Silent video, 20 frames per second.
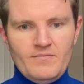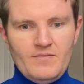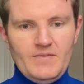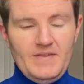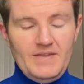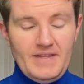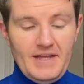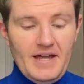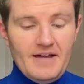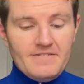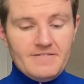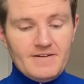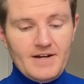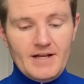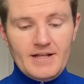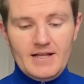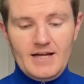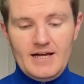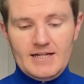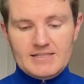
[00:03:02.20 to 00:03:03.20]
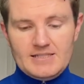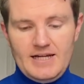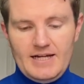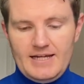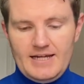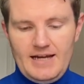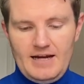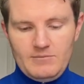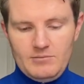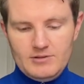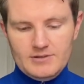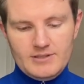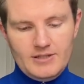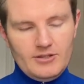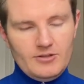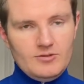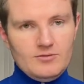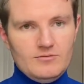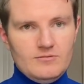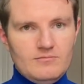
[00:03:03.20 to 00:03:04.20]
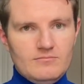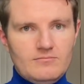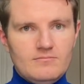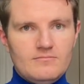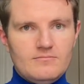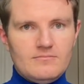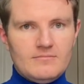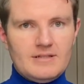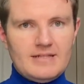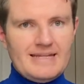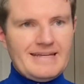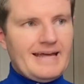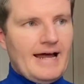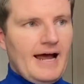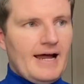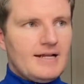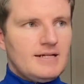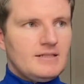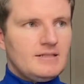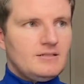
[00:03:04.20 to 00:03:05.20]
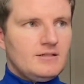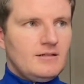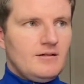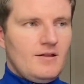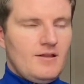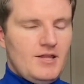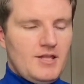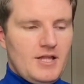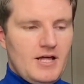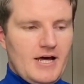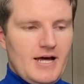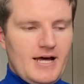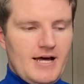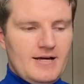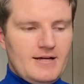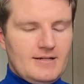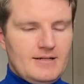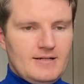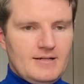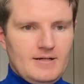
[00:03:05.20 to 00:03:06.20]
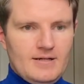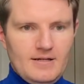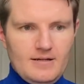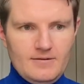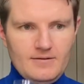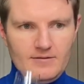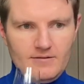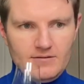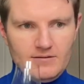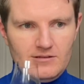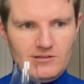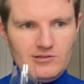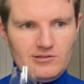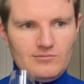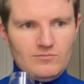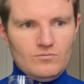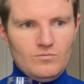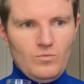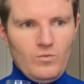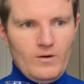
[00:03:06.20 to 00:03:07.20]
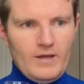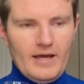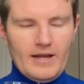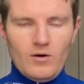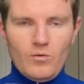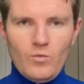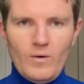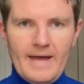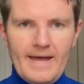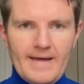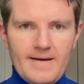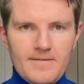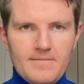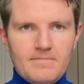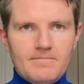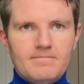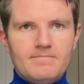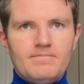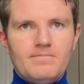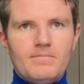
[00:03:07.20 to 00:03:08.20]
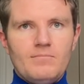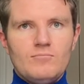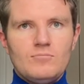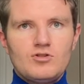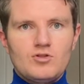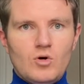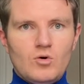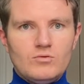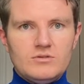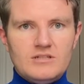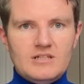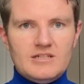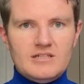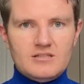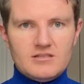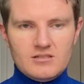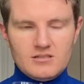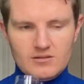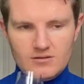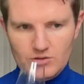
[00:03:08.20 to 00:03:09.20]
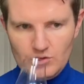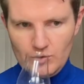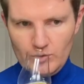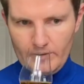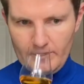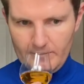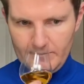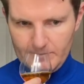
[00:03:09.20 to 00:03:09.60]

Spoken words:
Definitely has that Campbeltown character, that kind of wet saltiness to